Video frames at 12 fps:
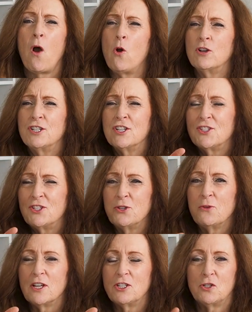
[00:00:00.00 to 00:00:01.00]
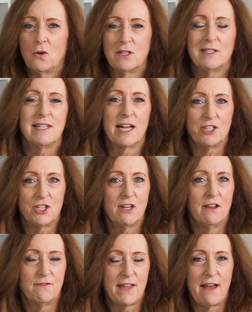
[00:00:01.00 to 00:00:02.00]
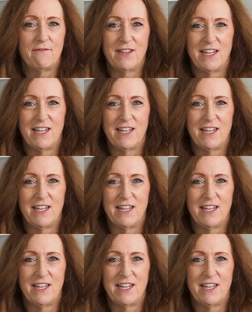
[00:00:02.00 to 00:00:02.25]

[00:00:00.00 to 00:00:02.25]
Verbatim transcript: Or just do a short section of that